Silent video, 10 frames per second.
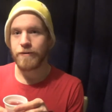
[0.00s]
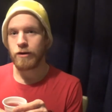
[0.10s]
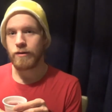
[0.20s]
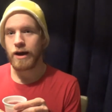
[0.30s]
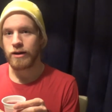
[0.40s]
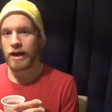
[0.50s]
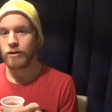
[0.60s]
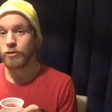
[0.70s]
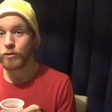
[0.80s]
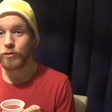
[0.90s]
figuring
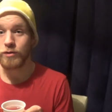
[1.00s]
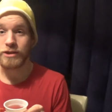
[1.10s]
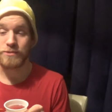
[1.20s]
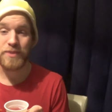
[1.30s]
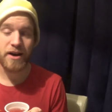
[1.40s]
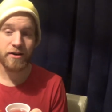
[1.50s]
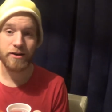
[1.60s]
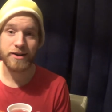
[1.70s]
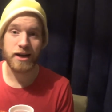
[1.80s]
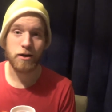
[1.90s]
out who is
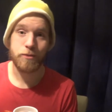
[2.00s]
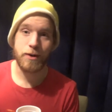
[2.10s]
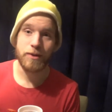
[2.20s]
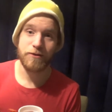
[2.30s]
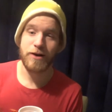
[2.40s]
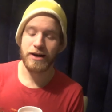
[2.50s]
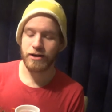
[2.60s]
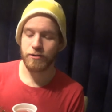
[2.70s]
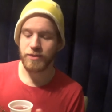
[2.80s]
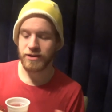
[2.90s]
better, then I'll probably find out.